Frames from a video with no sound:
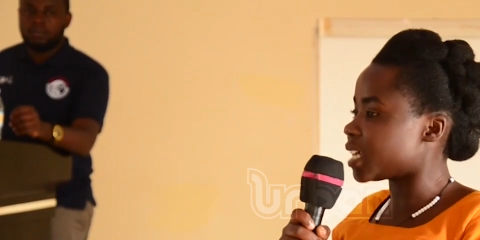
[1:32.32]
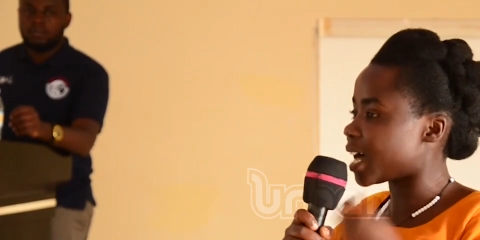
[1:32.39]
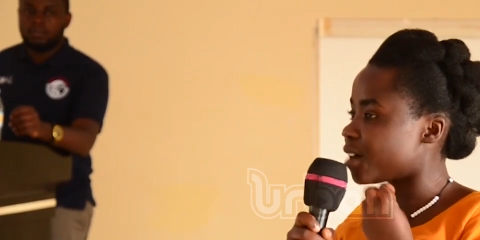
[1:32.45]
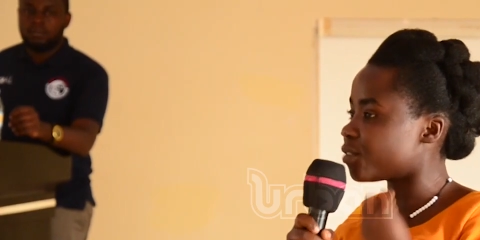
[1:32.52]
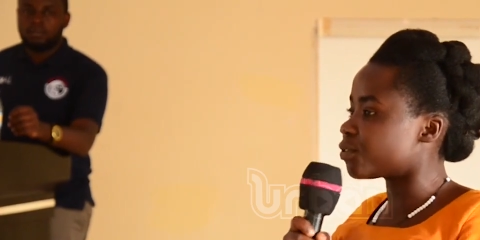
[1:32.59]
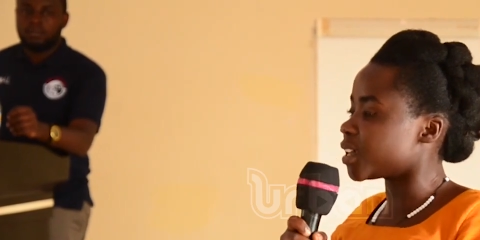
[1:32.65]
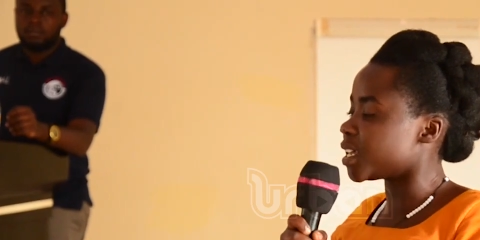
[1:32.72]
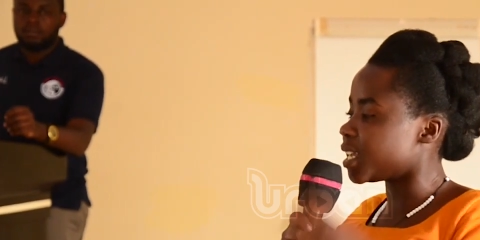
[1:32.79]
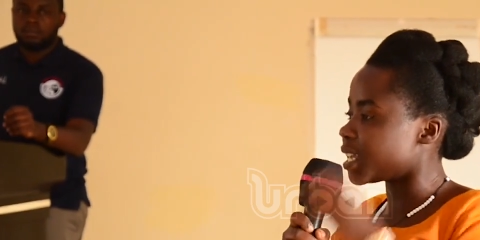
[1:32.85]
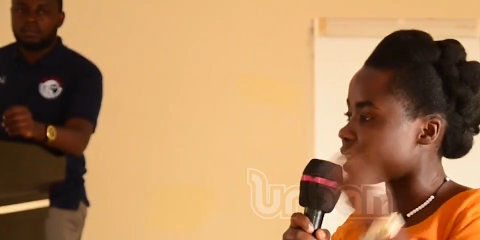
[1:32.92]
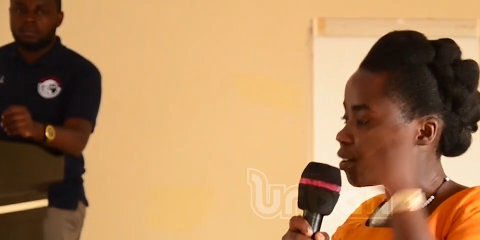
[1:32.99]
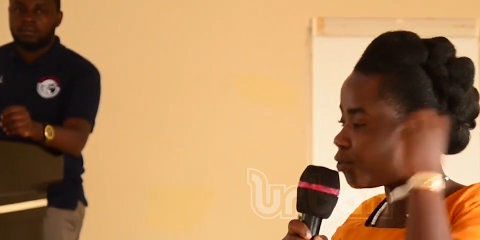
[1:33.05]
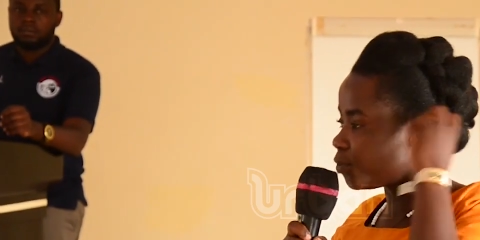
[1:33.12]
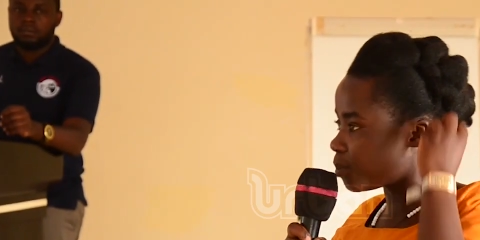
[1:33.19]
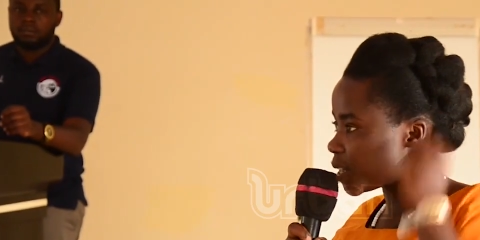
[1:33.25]
Speaker 1: have
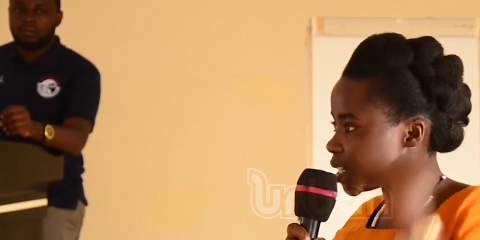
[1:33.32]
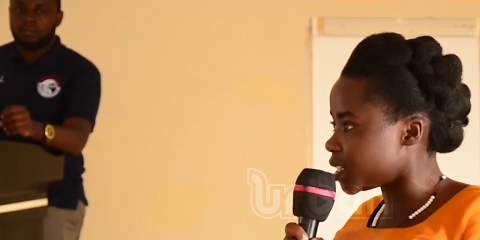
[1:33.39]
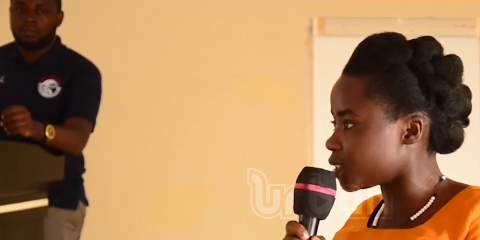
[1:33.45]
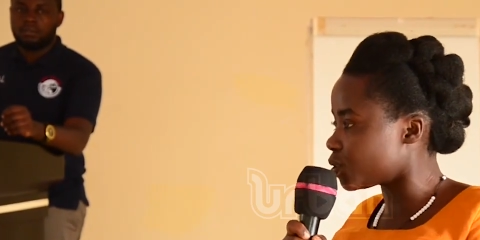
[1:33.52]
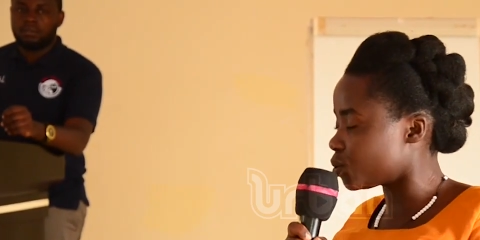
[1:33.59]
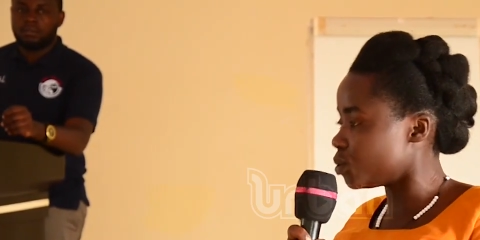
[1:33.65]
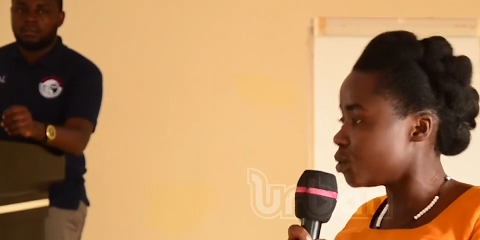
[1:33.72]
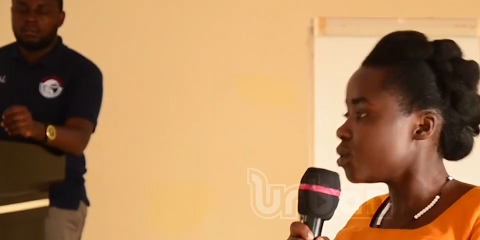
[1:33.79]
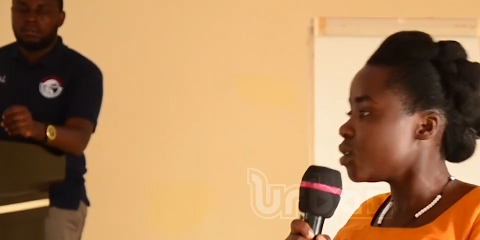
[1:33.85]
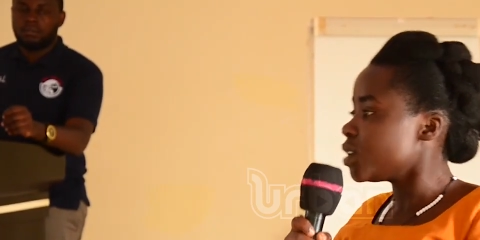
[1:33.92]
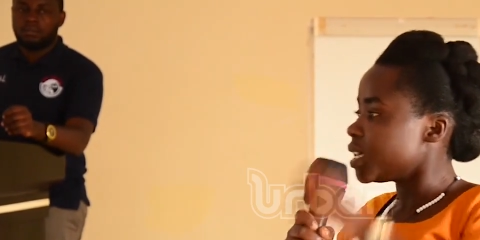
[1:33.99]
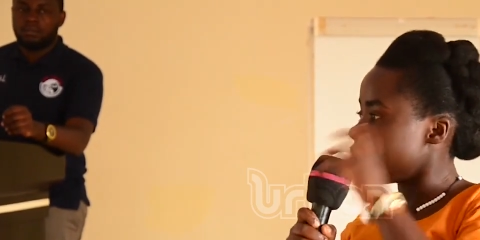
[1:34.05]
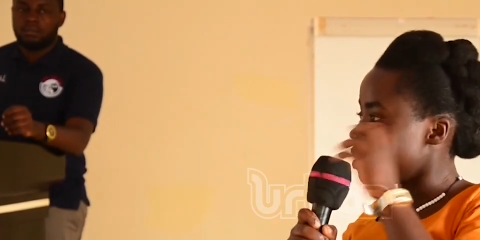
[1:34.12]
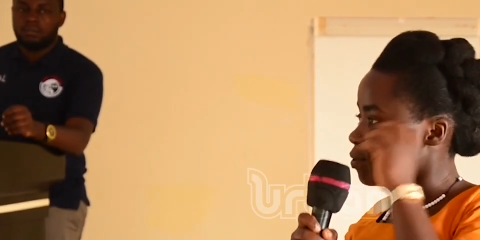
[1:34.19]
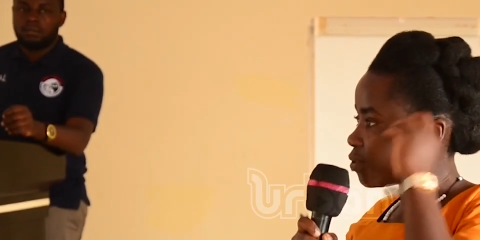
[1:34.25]
enough money
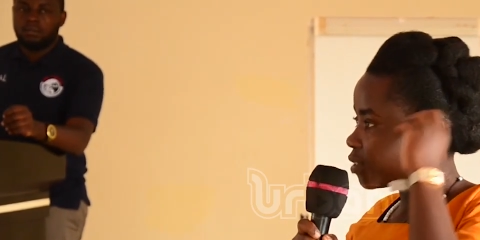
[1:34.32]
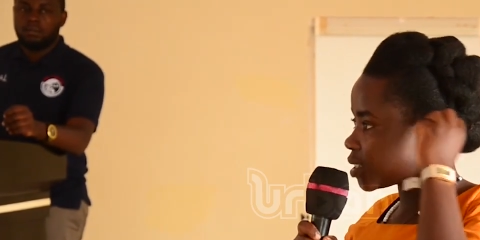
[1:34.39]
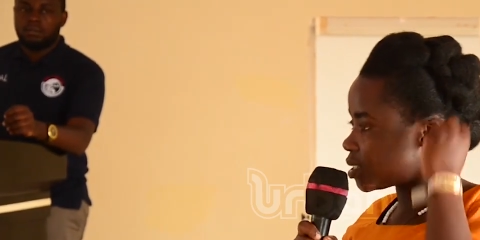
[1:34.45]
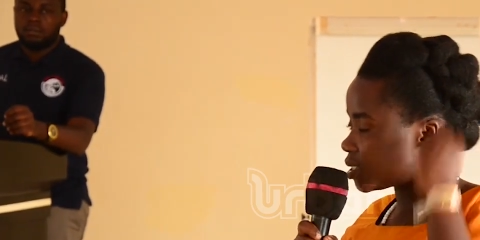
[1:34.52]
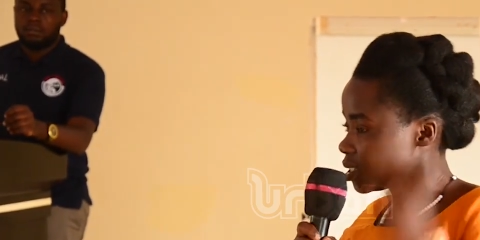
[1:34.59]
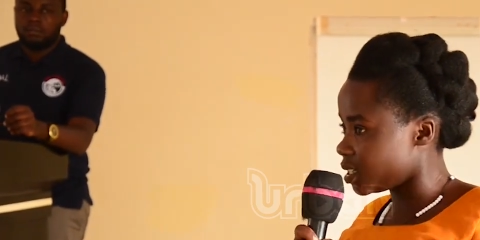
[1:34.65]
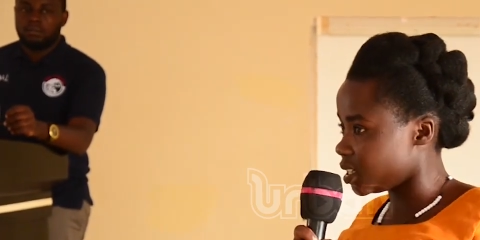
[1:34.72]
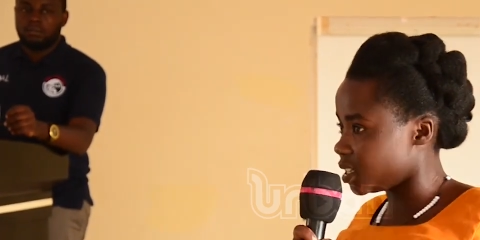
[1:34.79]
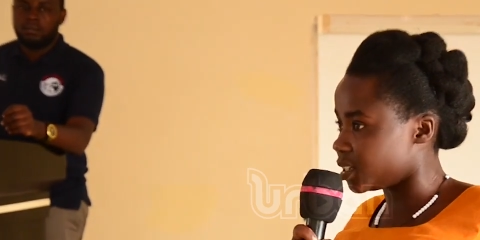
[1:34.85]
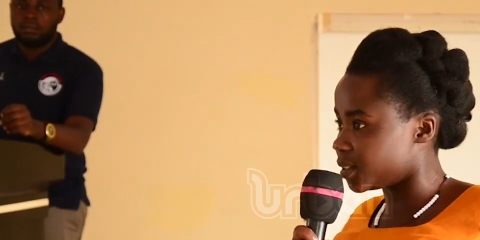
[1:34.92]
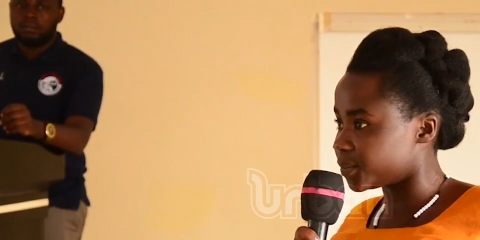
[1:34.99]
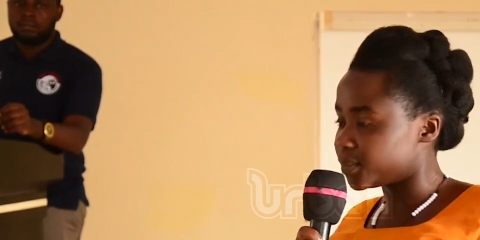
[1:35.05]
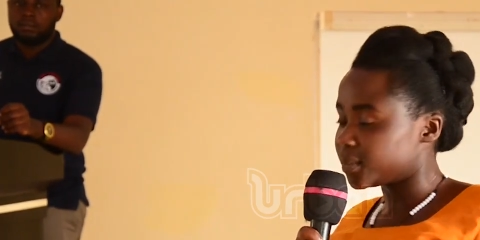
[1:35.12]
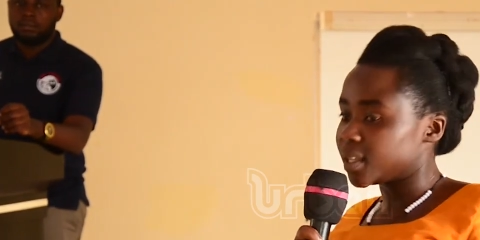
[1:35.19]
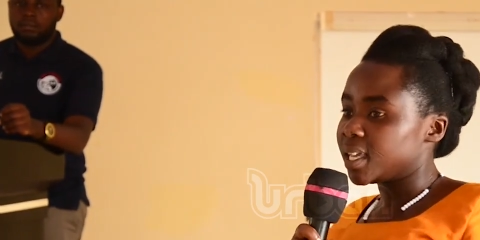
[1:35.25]
to invest in.
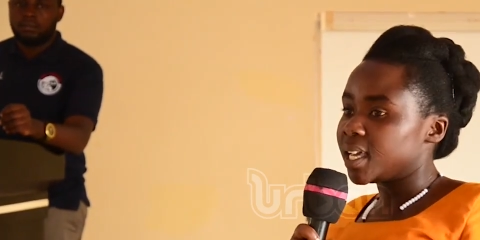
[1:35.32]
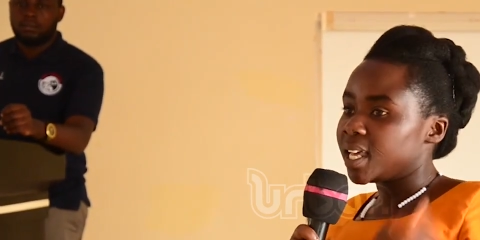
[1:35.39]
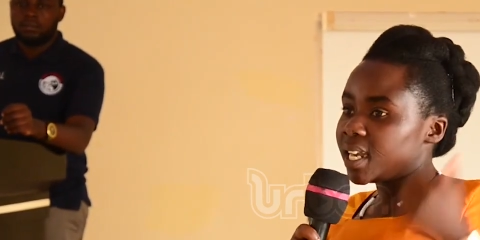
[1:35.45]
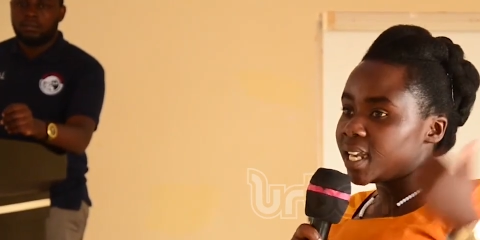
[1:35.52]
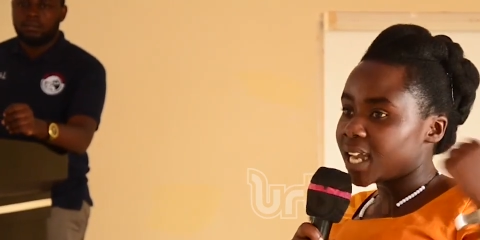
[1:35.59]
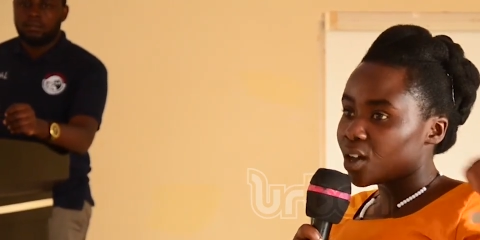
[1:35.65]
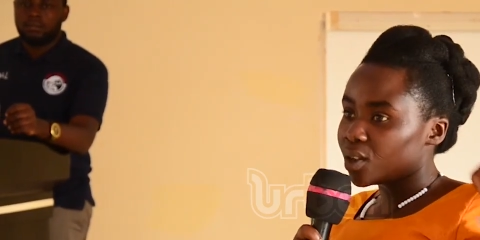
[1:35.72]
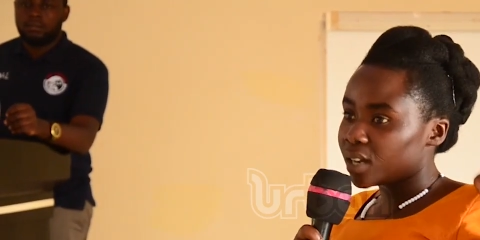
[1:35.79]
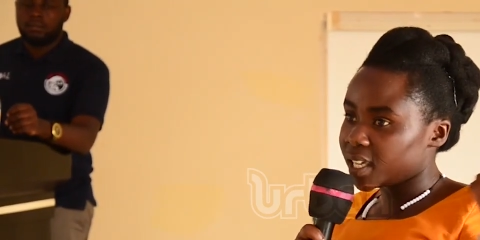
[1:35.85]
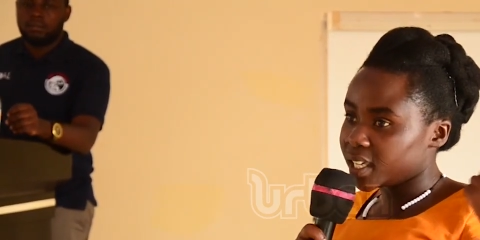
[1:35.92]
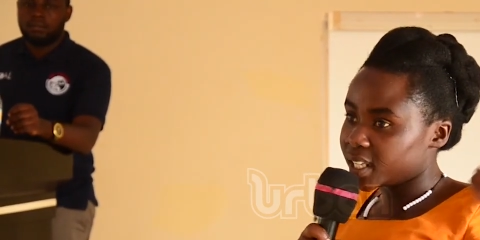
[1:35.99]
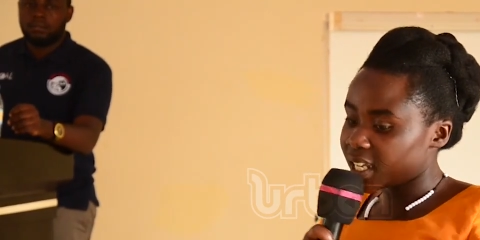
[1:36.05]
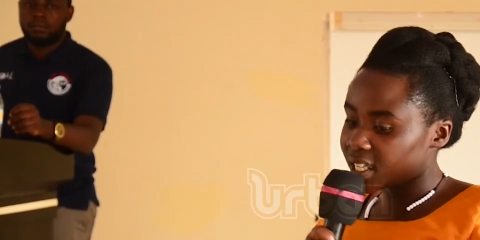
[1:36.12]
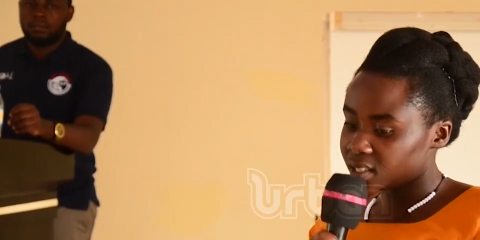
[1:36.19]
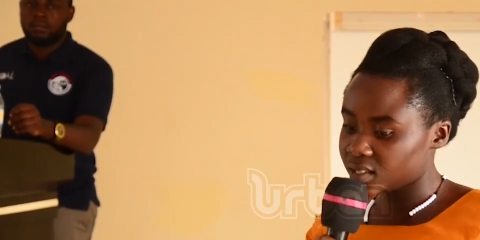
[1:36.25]
Now, like
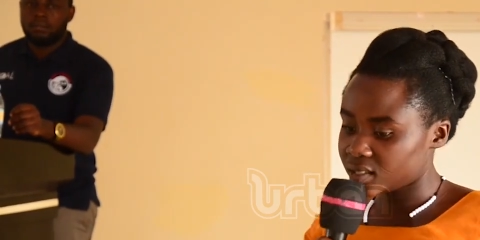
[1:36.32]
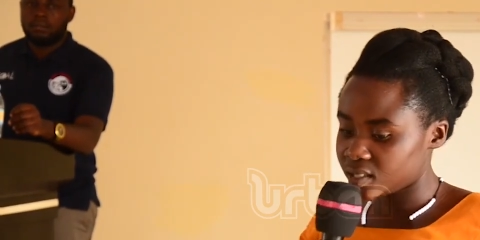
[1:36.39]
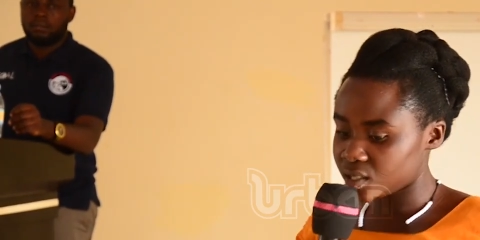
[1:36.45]
last